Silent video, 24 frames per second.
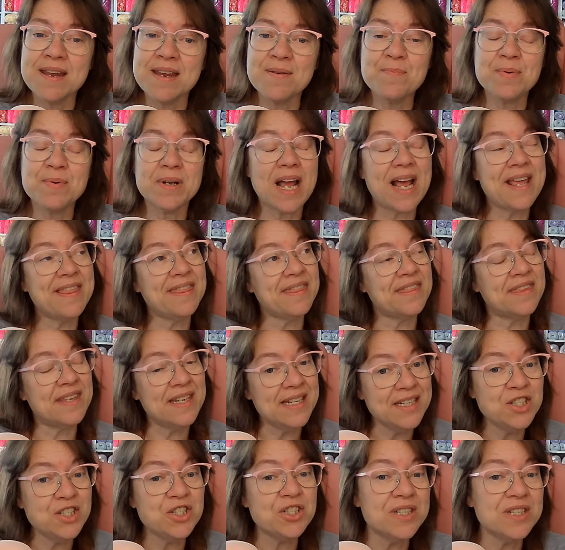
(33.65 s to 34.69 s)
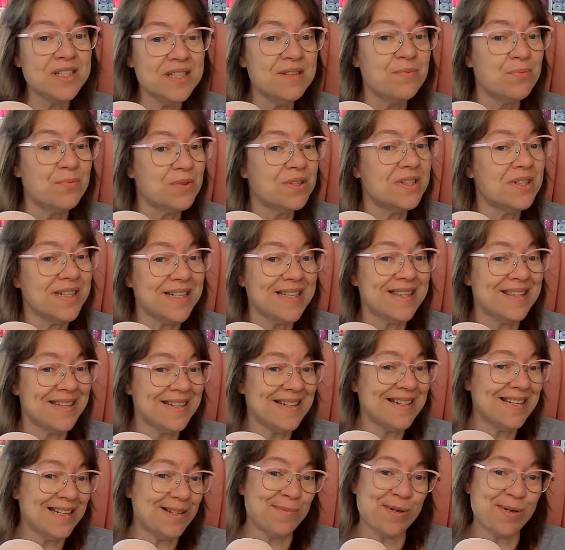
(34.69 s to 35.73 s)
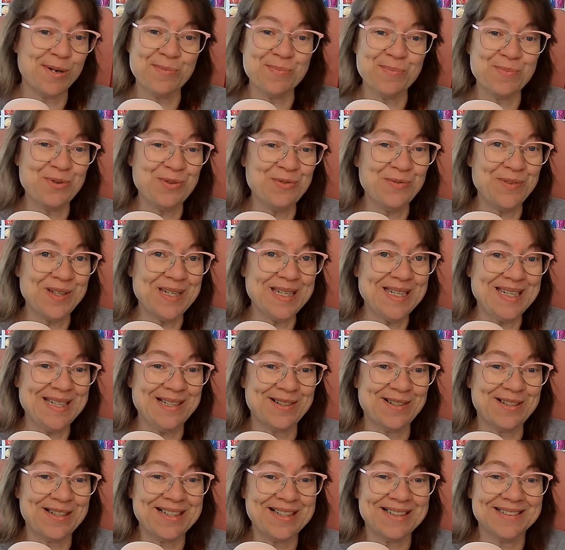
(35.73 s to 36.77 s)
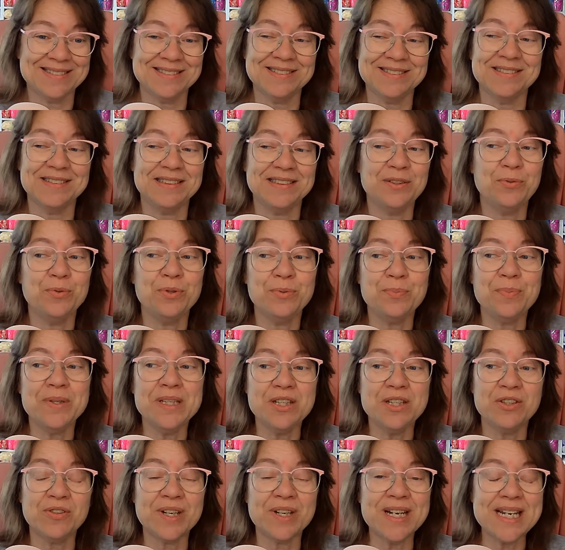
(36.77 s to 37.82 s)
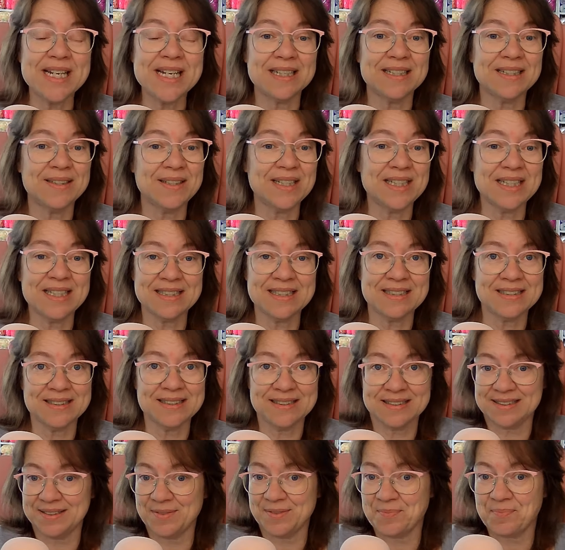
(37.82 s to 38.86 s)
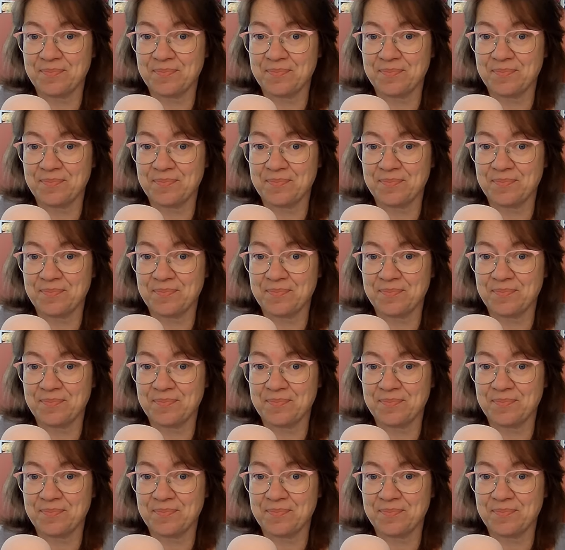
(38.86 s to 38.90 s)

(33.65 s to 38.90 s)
but I think she's really thinking about moving here, and it would be great because